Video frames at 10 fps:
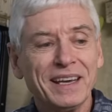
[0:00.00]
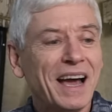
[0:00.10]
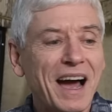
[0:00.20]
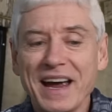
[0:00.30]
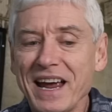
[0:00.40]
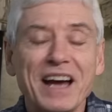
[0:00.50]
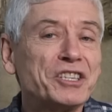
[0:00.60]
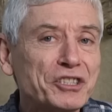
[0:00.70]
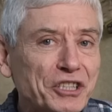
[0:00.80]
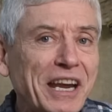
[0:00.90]
I
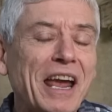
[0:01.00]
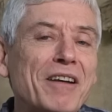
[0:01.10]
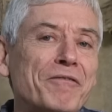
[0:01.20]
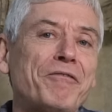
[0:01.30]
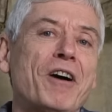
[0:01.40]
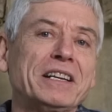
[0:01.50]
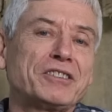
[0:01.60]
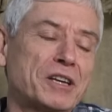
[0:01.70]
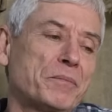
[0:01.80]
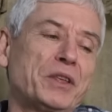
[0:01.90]
just can't find
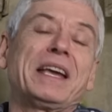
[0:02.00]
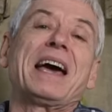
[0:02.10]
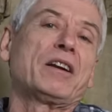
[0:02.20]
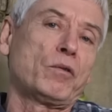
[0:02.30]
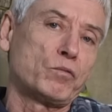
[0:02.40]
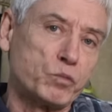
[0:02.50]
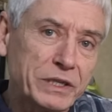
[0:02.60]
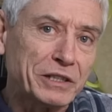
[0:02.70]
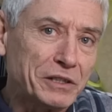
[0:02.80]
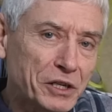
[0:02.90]
something at a
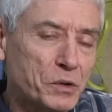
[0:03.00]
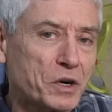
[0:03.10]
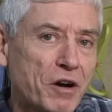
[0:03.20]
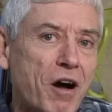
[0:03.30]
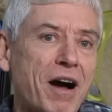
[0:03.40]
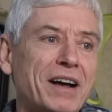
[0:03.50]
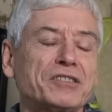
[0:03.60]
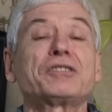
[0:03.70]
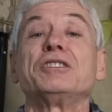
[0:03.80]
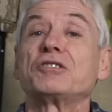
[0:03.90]
real low
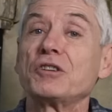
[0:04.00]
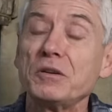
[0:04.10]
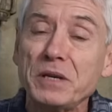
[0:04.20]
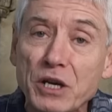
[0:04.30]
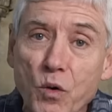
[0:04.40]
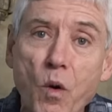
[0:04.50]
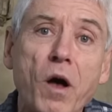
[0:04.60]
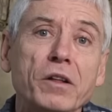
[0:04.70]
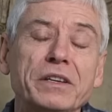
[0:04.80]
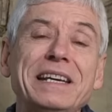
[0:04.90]
cost that's going to be
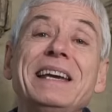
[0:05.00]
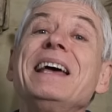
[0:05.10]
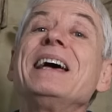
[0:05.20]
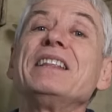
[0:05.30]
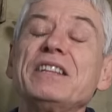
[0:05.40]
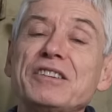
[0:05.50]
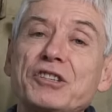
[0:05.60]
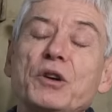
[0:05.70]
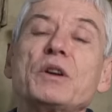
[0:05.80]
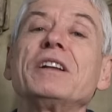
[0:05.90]
quality and that's
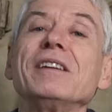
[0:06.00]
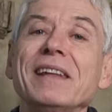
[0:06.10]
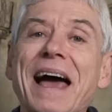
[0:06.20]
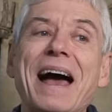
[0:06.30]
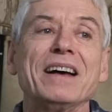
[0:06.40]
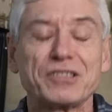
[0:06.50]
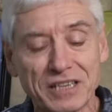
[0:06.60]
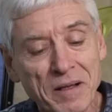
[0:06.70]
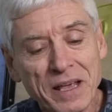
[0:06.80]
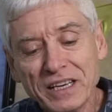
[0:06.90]
going to
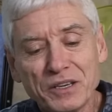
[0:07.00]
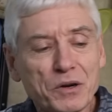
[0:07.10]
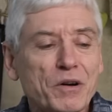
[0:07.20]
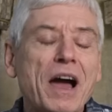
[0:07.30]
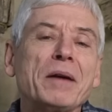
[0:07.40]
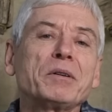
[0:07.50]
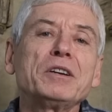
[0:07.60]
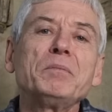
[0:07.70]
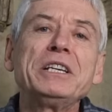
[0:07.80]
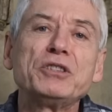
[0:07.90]
last. You know, I'm going
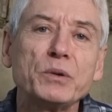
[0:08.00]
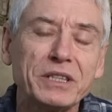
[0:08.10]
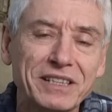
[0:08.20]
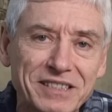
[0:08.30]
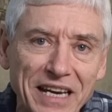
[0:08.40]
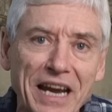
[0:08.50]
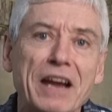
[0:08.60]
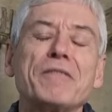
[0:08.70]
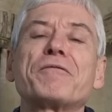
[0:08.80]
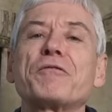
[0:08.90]
to be doing this
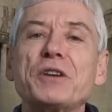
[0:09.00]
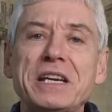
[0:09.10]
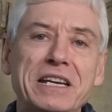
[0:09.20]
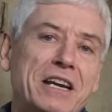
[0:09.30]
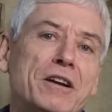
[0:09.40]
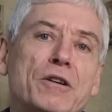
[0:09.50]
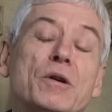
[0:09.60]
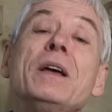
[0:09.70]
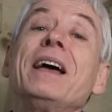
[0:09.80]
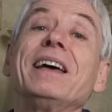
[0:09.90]
every
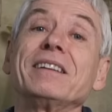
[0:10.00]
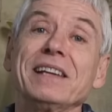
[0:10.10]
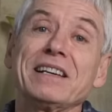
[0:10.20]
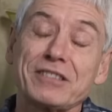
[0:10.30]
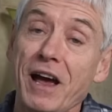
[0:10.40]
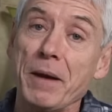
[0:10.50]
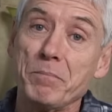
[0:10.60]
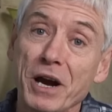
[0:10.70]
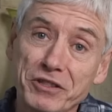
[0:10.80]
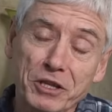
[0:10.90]
year unless I
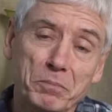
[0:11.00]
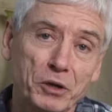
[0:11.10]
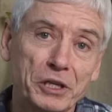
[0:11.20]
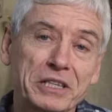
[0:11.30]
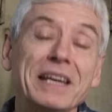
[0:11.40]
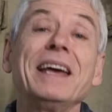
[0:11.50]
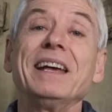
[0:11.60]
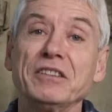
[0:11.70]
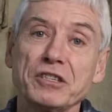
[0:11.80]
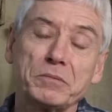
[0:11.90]
bite the bullet
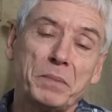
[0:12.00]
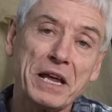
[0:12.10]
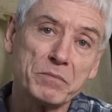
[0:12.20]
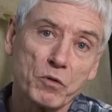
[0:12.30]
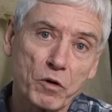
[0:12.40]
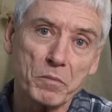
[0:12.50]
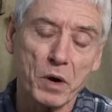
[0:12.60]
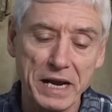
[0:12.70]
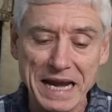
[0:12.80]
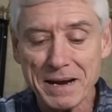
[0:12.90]
and spend more
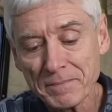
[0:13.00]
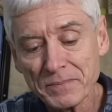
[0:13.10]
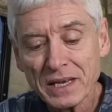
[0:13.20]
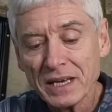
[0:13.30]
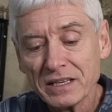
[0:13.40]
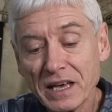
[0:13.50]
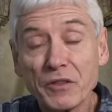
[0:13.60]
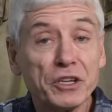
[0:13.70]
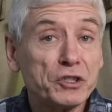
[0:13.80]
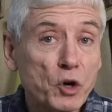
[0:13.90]
money. Now,
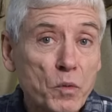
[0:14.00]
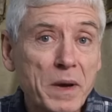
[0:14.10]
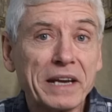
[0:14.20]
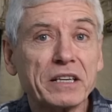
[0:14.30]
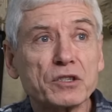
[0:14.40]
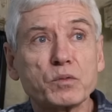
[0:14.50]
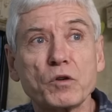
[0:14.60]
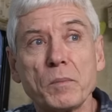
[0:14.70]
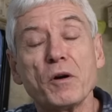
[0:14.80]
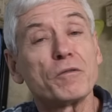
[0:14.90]
the Dometics
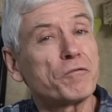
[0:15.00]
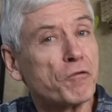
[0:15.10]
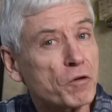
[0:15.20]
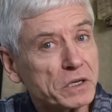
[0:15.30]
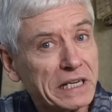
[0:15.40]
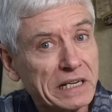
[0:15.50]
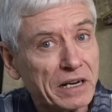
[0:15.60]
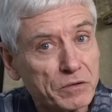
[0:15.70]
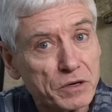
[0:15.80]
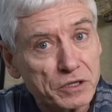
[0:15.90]
were about
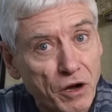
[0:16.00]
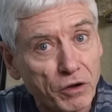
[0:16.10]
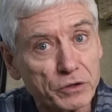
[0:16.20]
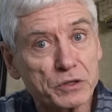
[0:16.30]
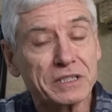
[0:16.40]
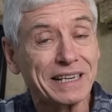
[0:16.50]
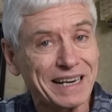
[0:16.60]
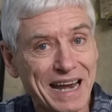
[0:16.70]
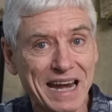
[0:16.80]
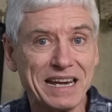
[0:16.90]
$1,400
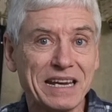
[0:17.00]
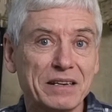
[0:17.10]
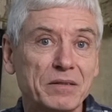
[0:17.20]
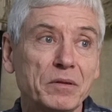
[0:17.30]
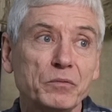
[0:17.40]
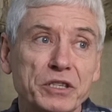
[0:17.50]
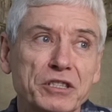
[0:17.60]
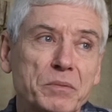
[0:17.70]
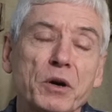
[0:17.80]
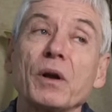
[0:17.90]
Canadian, which
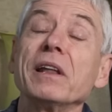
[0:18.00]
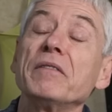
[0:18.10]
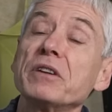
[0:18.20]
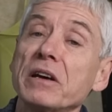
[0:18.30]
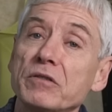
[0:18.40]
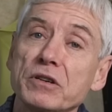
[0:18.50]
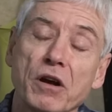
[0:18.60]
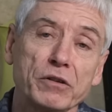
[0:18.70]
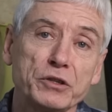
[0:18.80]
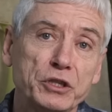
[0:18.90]
is about
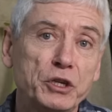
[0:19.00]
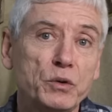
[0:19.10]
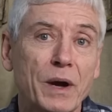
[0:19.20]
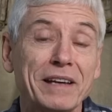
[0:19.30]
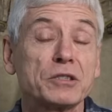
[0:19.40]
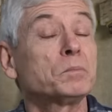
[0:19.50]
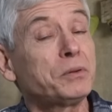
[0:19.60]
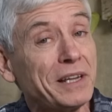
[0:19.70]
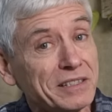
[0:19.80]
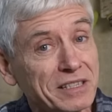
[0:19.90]
$1,100 US
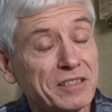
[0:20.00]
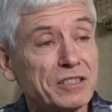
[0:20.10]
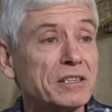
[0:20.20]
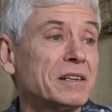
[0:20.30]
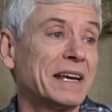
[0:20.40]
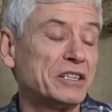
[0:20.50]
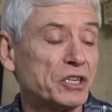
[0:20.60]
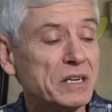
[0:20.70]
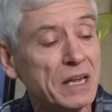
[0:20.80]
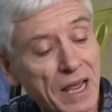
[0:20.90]
plus
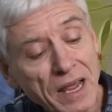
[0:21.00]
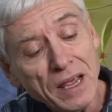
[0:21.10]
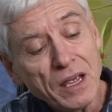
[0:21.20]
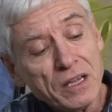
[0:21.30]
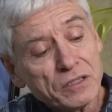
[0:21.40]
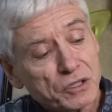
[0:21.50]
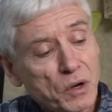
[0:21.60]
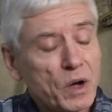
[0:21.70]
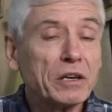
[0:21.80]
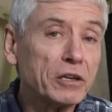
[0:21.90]
installation.
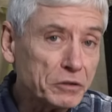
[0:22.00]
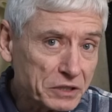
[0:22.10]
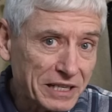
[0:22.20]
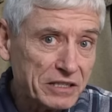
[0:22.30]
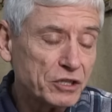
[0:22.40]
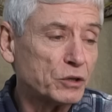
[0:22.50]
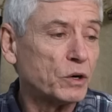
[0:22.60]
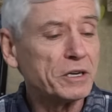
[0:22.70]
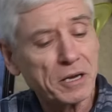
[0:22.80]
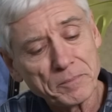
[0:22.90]
So I looked into it,